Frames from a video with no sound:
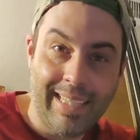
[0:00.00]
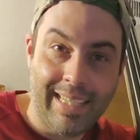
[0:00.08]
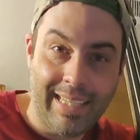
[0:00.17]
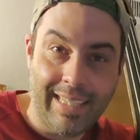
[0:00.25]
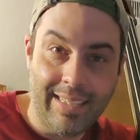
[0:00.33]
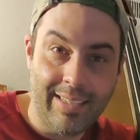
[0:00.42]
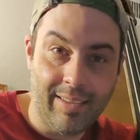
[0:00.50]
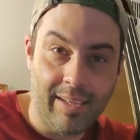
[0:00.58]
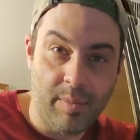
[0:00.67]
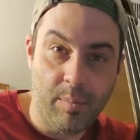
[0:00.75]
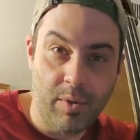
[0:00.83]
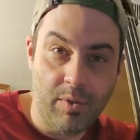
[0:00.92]
keys,
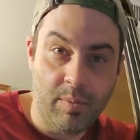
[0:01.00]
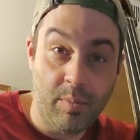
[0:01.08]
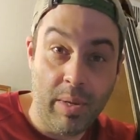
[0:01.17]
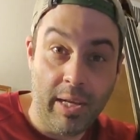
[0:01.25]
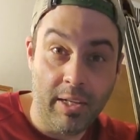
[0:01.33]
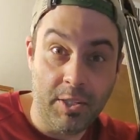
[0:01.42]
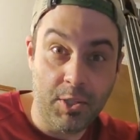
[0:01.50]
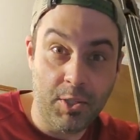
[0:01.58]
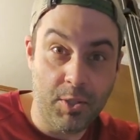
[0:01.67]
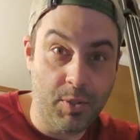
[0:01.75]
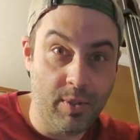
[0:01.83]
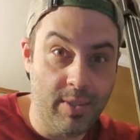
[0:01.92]
like most band
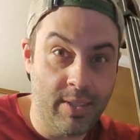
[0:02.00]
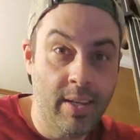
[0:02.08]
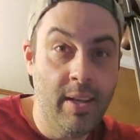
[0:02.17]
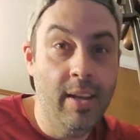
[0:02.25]
students,